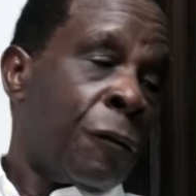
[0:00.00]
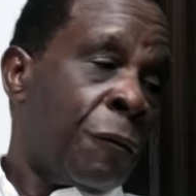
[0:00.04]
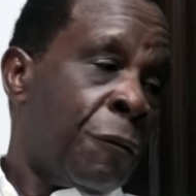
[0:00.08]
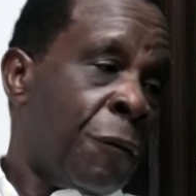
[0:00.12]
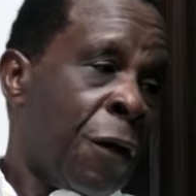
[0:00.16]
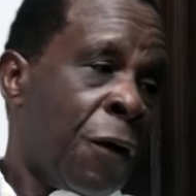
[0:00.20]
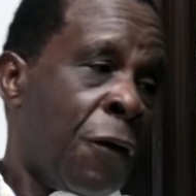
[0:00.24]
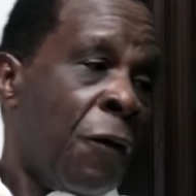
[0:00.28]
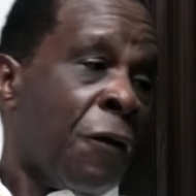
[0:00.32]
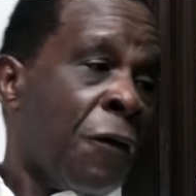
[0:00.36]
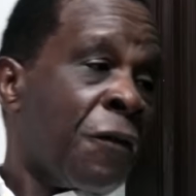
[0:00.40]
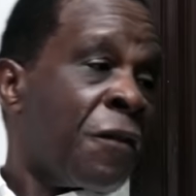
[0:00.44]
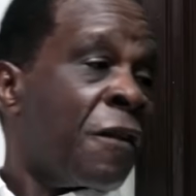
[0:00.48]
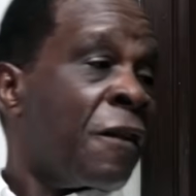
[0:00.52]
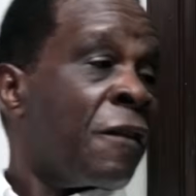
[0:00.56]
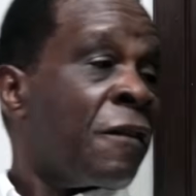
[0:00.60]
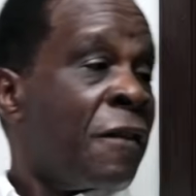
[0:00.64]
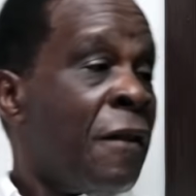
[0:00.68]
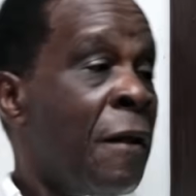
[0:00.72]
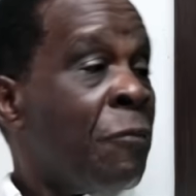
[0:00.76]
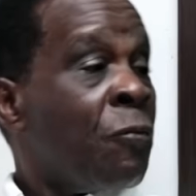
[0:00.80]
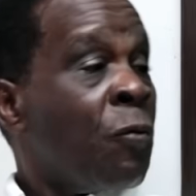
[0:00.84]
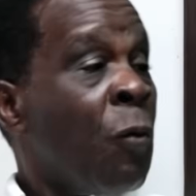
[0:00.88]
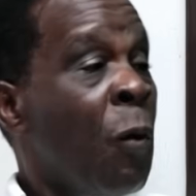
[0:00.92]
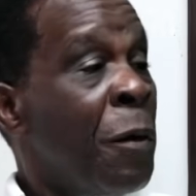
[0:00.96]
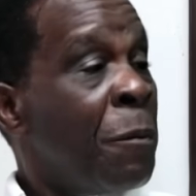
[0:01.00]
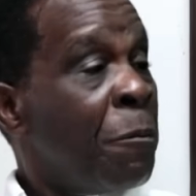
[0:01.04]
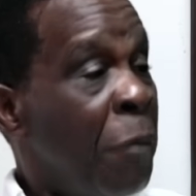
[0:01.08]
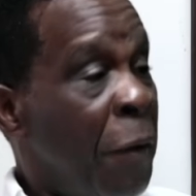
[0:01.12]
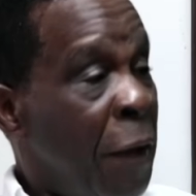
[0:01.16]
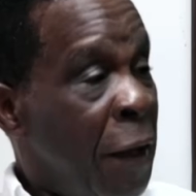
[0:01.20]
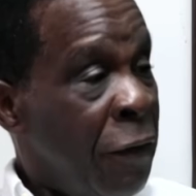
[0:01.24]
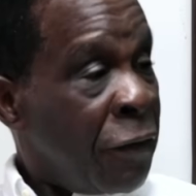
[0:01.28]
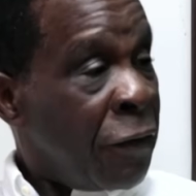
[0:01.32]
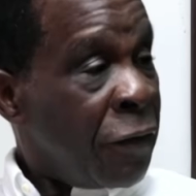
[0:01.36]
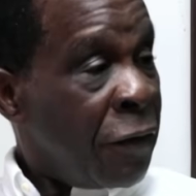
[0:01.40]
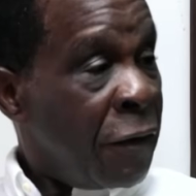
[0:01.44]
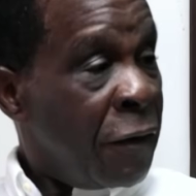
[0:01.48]
because systems were in
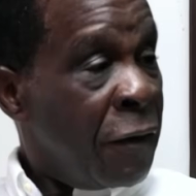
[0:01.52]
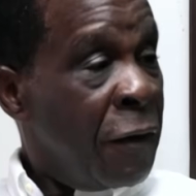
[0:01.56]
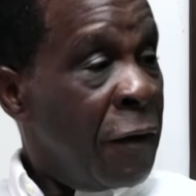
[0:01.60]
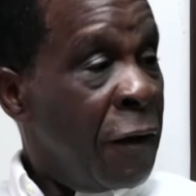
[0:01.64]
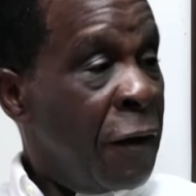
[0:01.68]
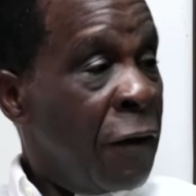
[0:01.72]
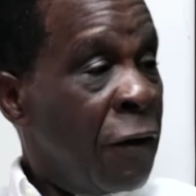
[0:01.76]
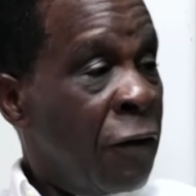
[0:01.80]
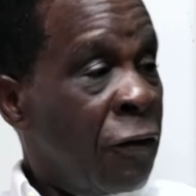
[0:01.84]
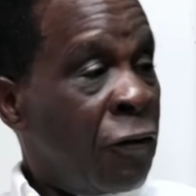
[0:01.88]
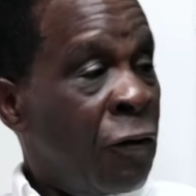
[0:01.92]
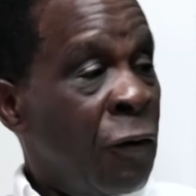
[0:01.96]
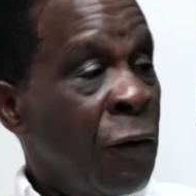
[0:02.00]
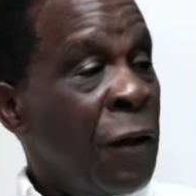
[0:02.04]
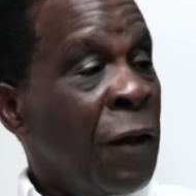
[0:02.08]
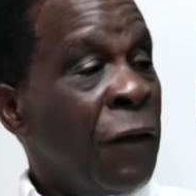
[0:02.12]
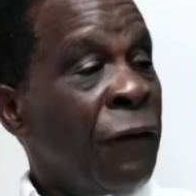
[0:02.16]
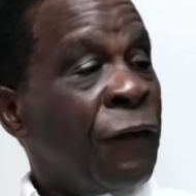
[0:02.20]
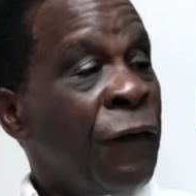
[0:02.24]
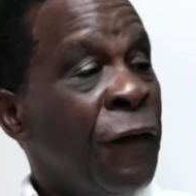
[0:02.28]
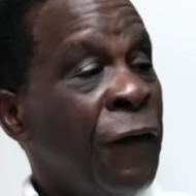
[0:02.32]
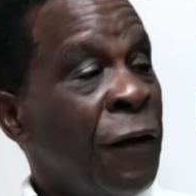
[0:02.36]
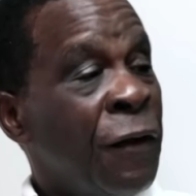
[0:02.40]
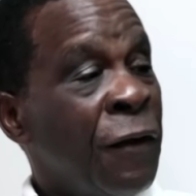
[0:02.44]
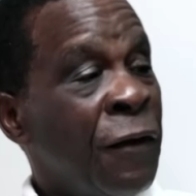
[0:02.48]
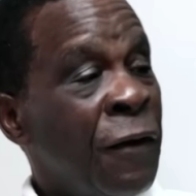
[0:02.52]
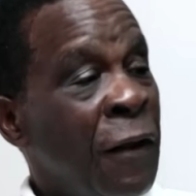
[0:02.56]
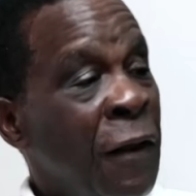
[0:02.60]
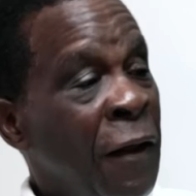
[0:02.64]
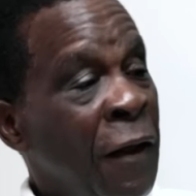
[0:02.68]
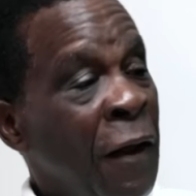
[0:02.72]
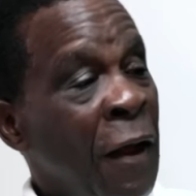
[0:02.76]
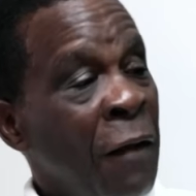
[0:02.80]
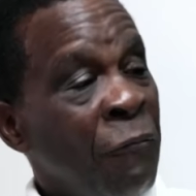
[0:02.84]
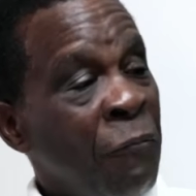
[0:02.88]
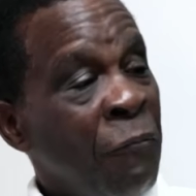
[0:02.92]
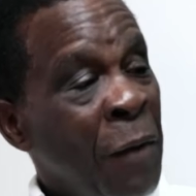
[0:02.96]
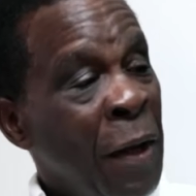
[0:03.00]
place. So if
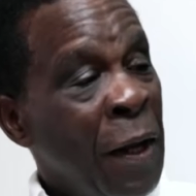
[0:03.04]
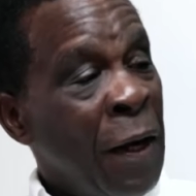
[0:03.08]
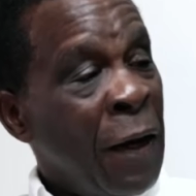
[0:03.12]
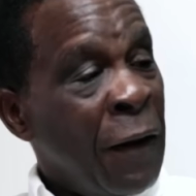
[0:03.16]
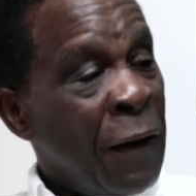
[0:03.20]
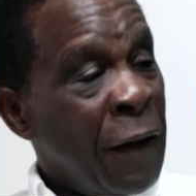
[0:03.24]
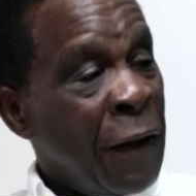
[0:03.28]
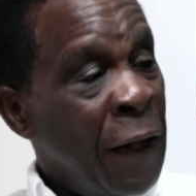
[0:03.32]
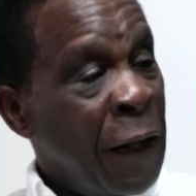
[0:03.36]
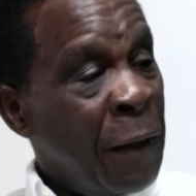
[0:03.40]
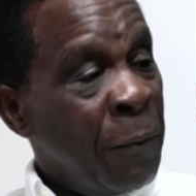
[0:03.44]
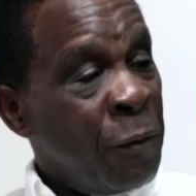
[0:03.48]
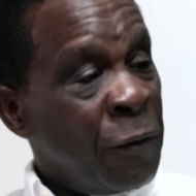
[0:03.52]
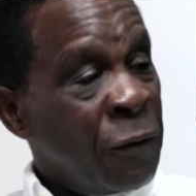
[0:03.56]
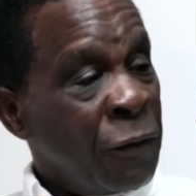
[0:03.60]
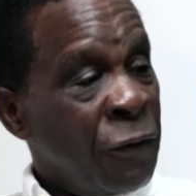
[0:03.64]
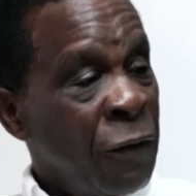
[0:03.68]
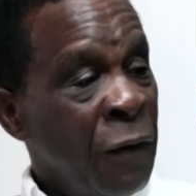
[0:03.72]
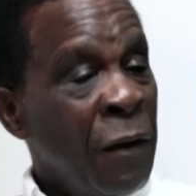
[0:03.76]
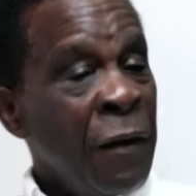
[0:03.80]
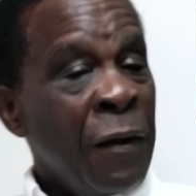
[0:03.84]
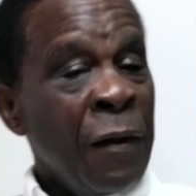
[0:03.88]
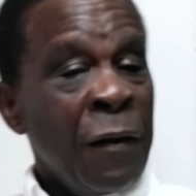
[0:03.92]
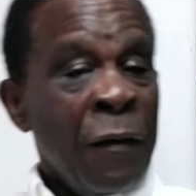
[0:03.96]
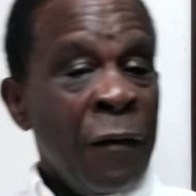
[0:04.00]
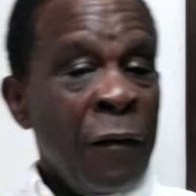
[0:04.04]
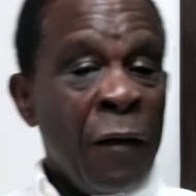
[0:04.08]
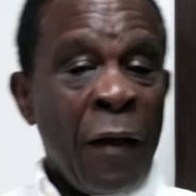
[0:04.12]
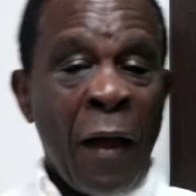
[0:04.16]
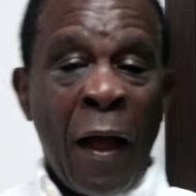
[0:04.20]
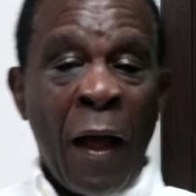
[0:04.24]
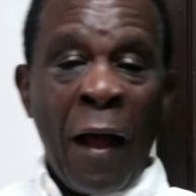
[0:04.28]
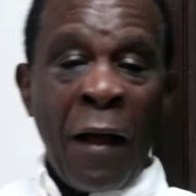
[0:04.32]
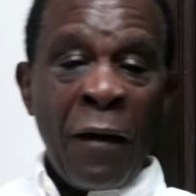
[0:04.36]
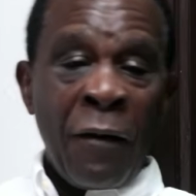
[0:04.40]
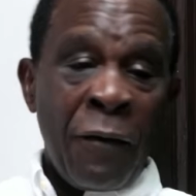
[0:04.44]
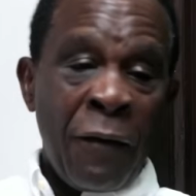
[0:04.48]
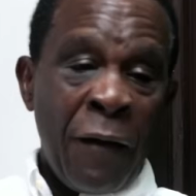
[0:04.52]
men are able to,
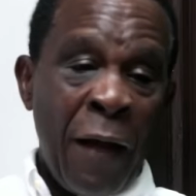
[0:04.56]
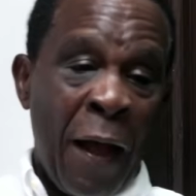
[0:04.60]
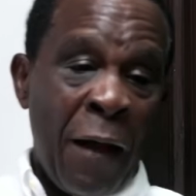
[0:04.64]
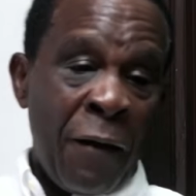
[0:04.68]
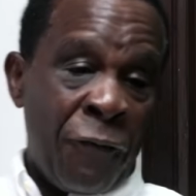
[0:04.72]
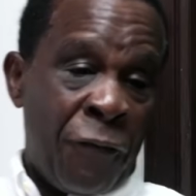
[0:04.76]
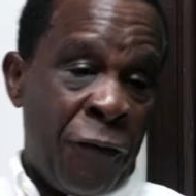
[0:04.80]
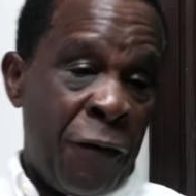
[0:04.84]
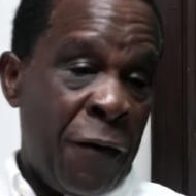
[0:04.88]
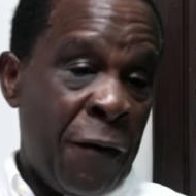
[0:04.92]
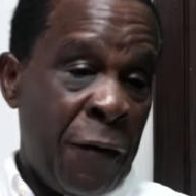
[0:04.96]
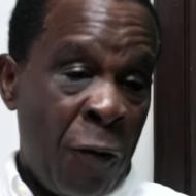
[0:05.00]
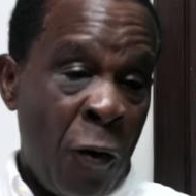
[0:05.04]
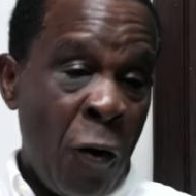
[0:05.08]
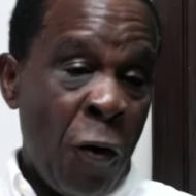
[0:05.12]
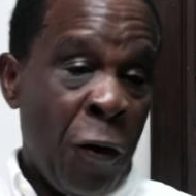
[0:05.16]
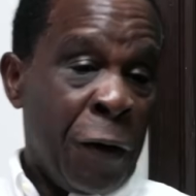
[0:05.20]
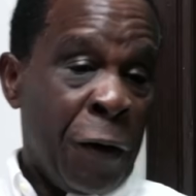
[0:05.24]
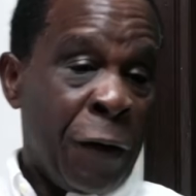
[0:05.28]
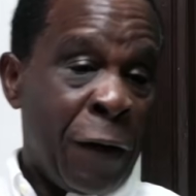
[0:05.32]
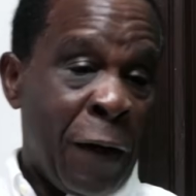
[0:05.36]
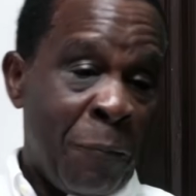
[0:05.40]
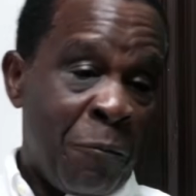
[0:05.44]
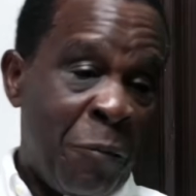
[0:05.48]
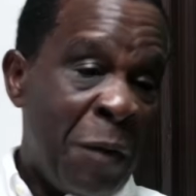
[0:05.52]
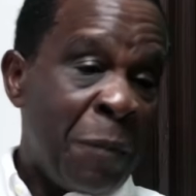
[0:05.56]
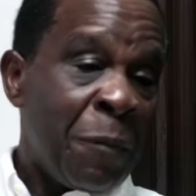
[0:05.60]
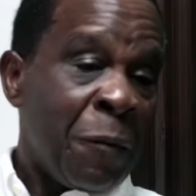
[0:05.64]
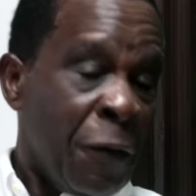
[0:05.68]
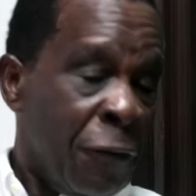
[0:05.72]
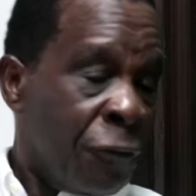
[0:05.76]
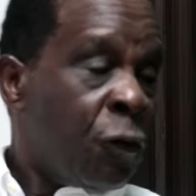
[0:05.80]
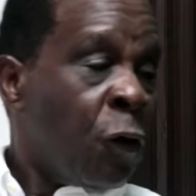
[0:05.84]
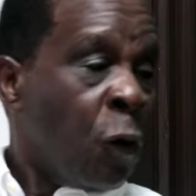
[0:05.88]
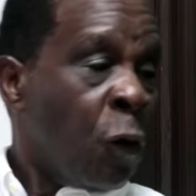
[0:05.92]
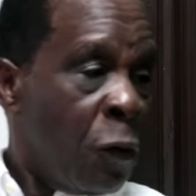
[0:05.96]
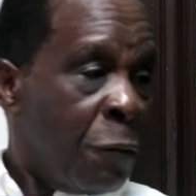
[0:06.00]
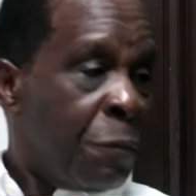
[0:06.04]
I've heard and people have
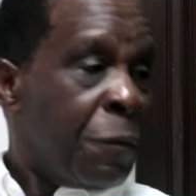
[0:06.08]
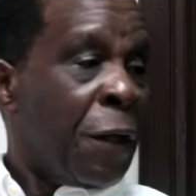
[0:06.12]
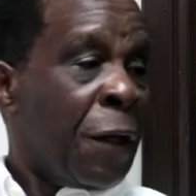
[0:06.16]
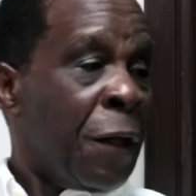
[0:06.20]
told me,